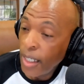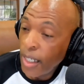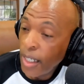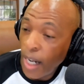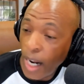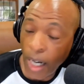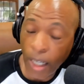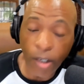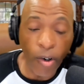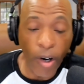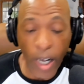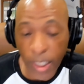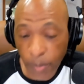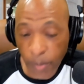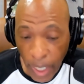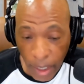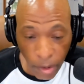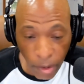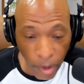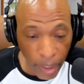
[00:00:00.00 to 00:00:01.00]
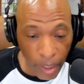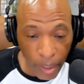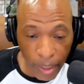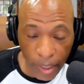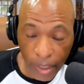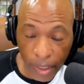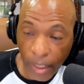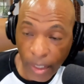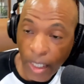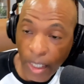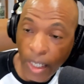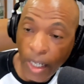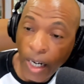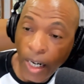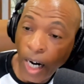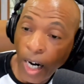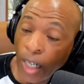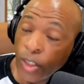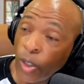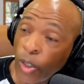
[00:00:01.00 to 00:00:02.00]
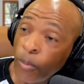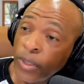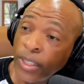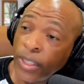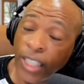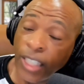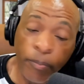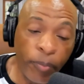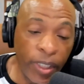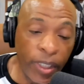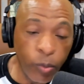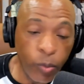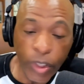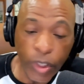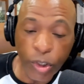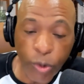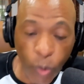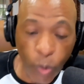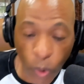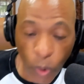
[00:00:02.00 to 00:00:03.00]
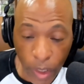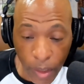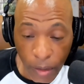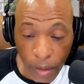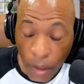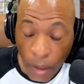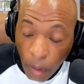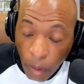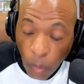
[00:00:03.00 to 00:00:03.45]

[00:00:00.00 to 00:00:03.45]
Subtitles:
or cross by Greg Lee, or some set piece with throwing.